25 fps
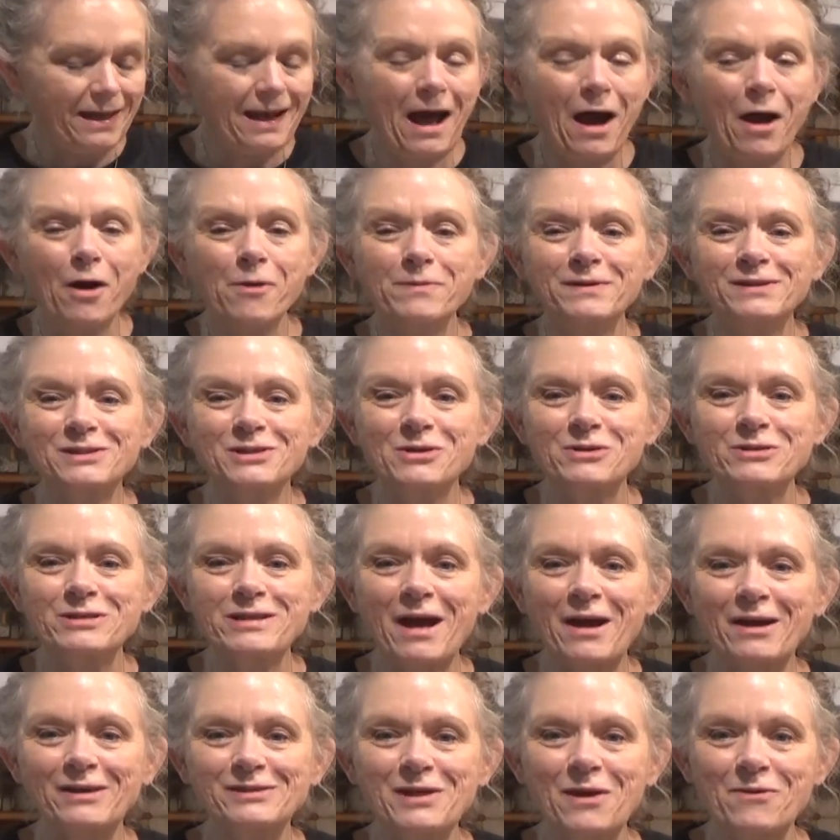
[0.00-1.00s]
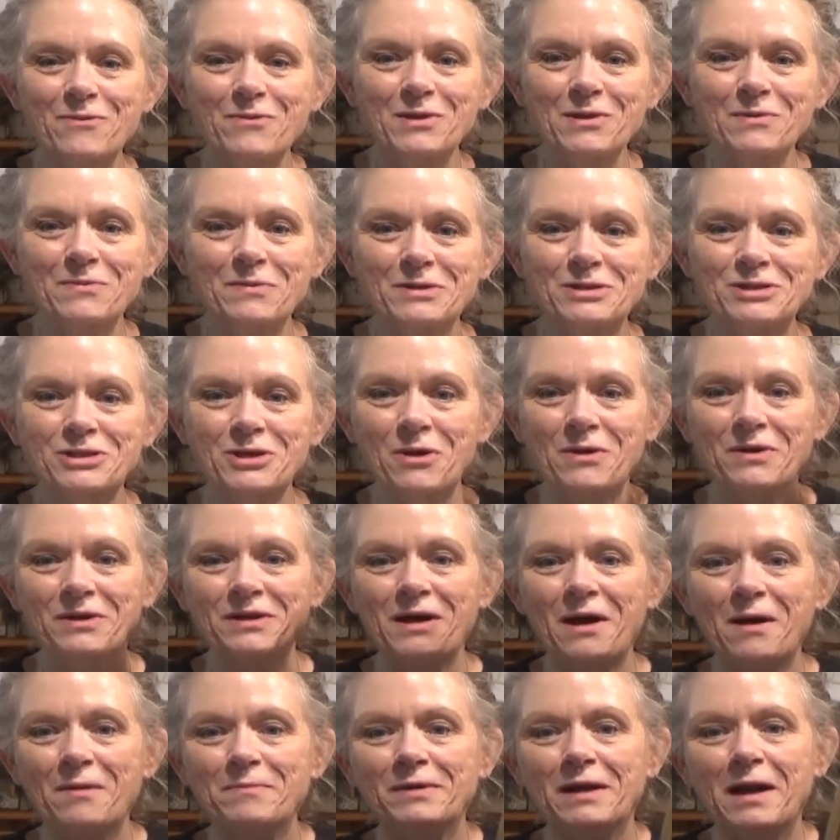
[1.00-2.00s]
and I hope it turns out because I really want to show it
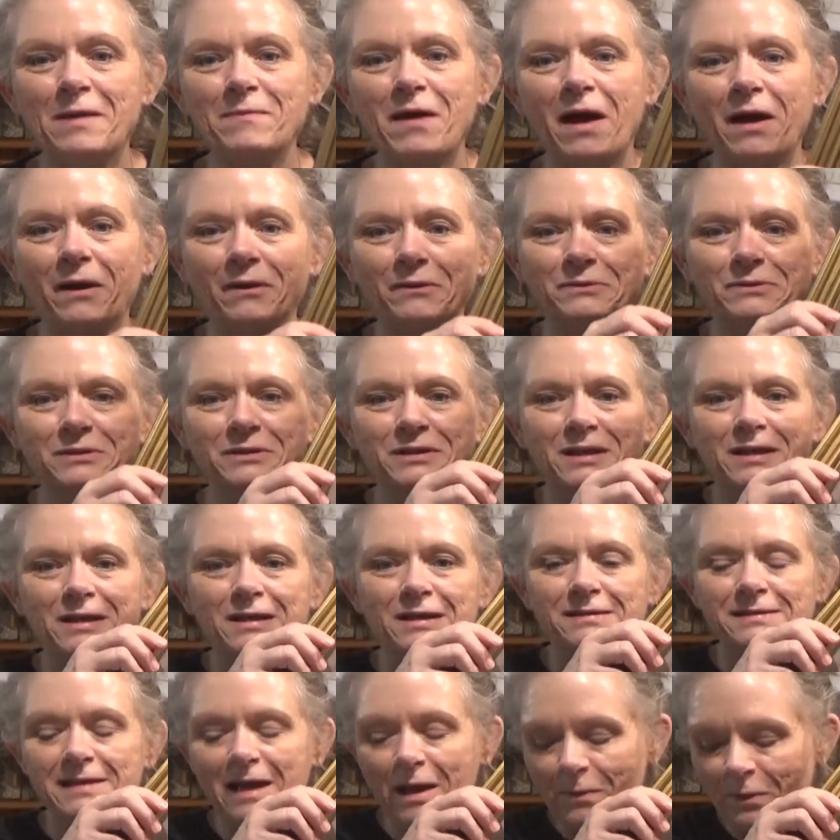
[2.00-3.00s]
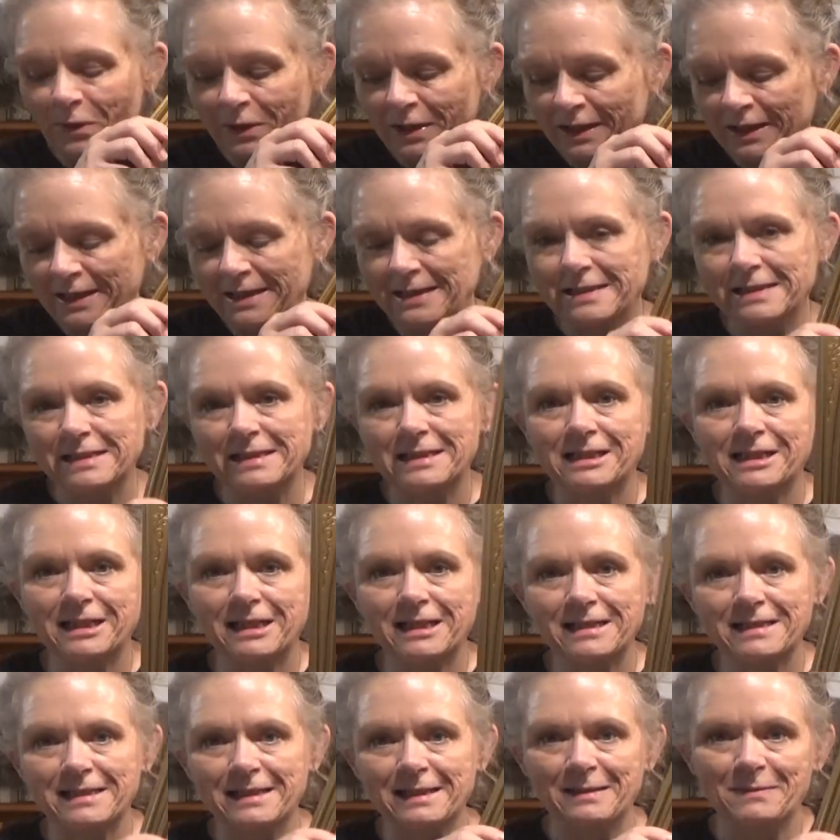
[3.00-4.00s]
y'all, but I'm not going to say what it is and
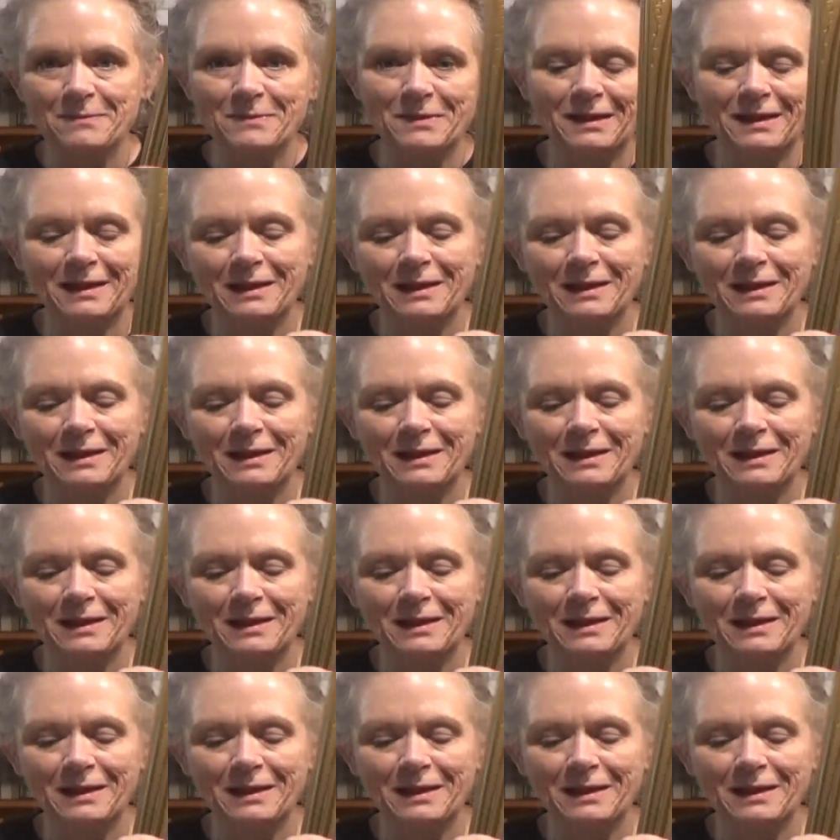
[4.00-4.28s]
jinx it. But